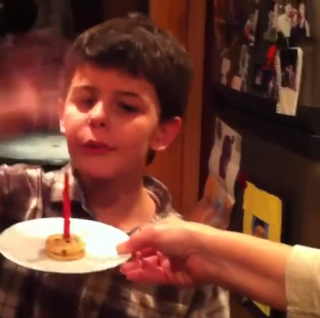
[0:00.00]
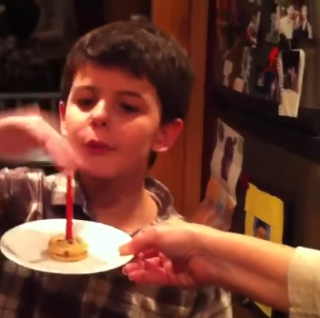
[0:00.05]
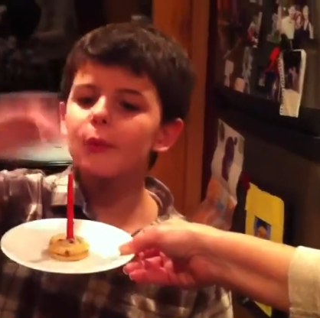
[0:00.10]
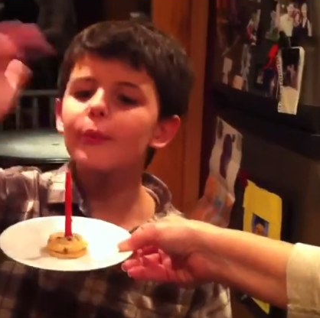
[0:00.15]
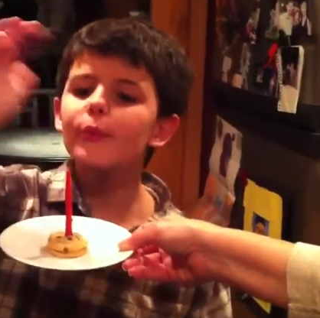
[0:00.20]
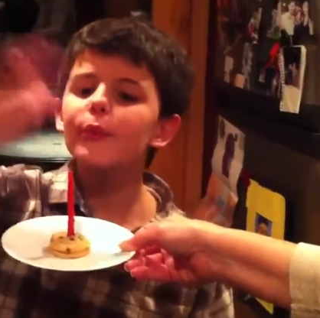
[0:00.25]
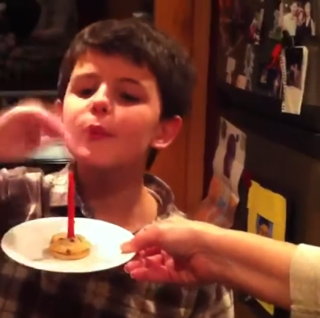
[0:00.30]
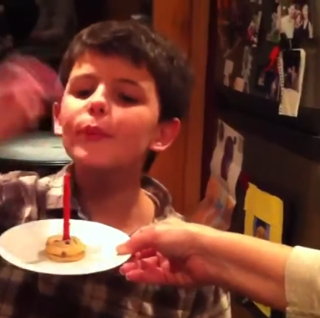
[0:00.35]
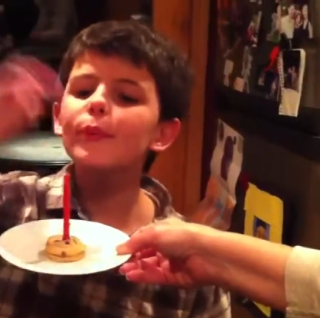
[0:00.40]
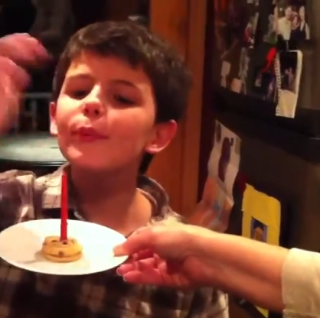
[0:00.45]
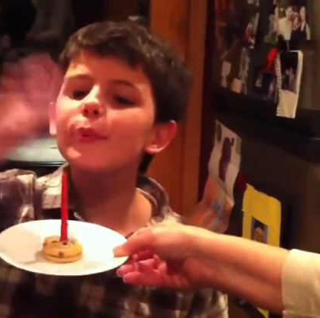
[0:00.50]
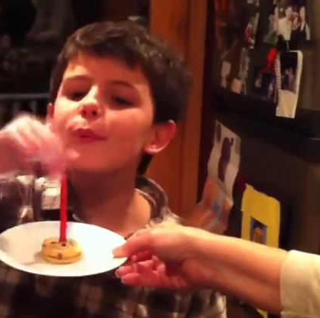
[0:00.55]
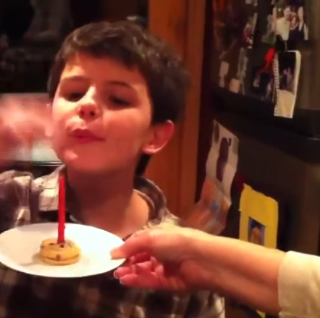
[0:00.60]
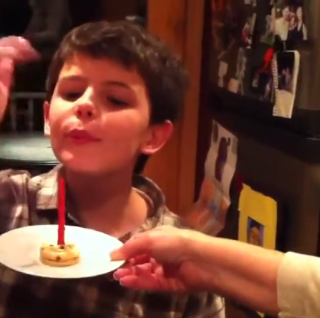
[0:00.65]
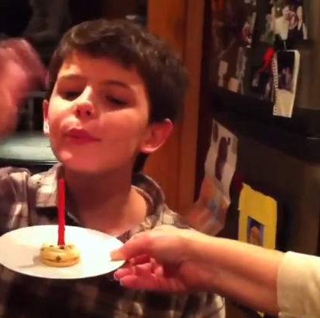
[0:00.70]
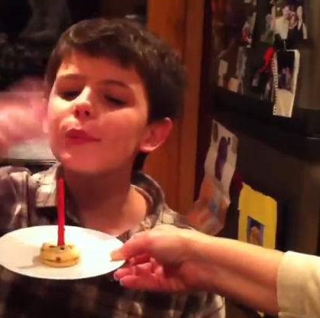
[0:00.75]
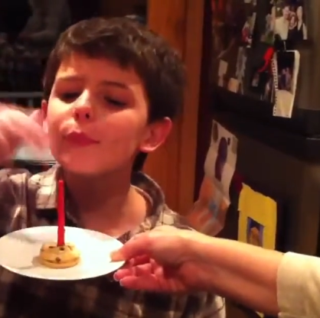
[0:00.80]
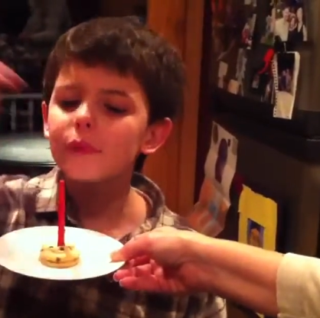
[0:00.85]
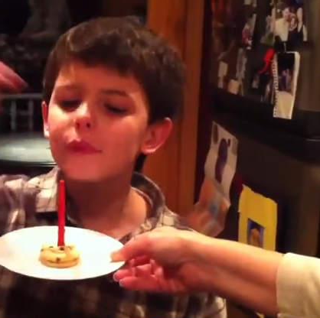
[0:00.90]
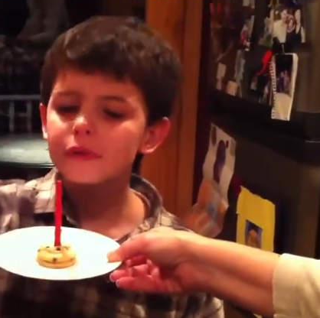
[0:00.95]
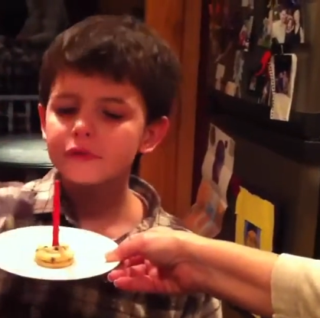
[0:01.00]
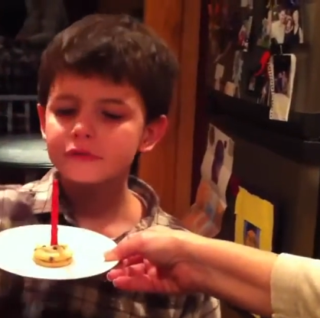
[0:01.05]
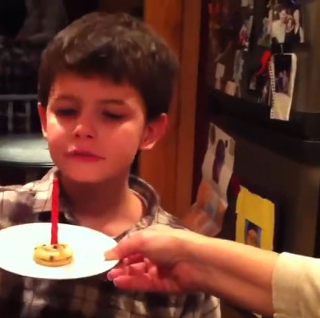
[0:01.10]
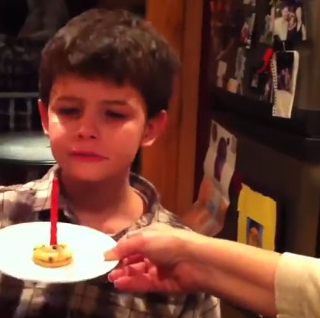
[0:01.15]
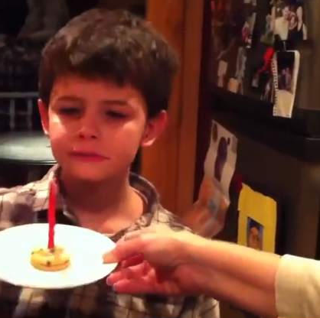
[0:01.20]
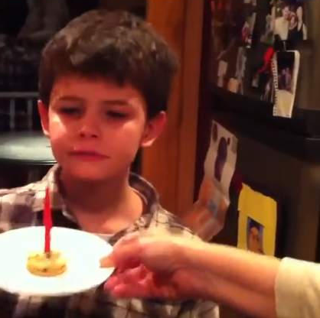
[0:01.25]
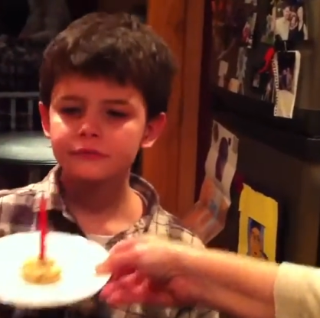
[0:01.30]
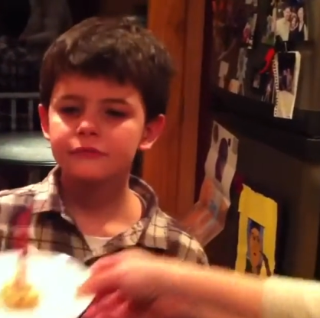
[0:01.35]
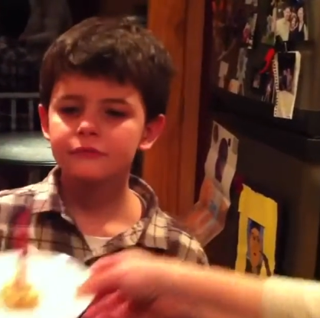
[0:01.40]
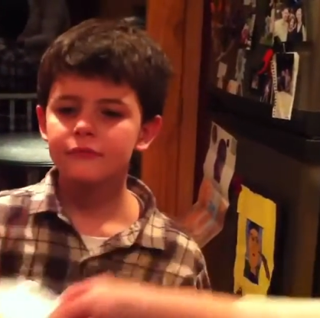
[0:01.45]
Happy
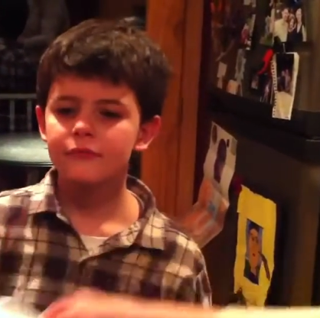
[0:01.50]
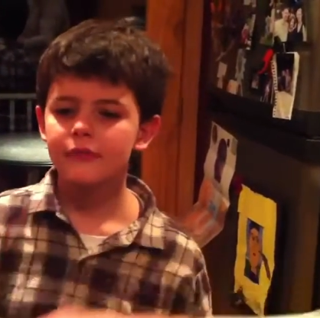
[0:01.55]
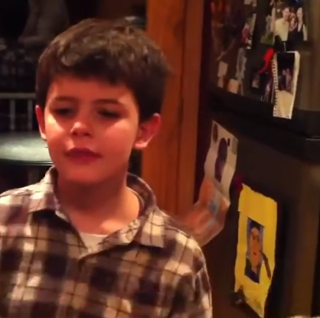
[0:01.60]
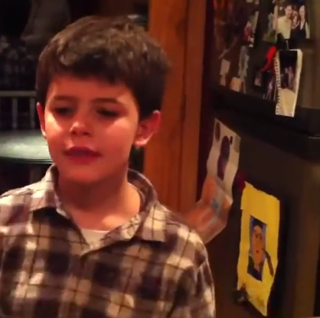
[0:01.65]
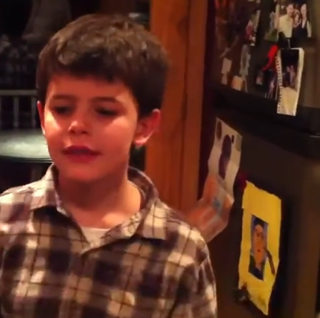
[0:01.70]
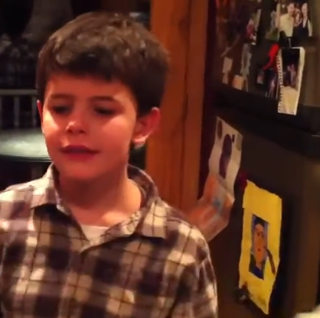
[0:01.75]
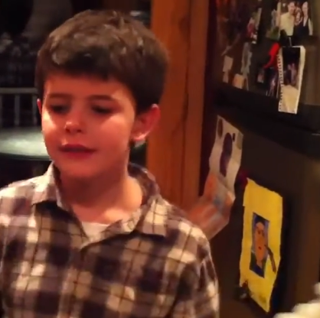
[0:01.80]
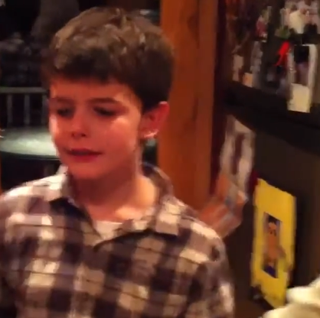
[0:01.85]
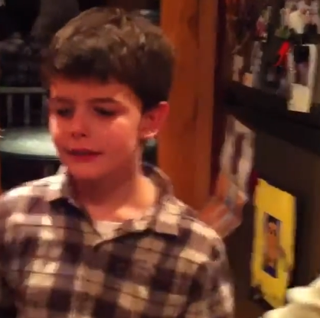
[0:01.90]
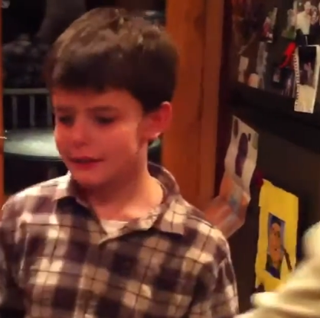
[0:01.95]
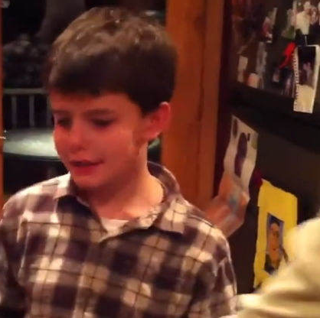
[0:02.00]
birthday to, to you.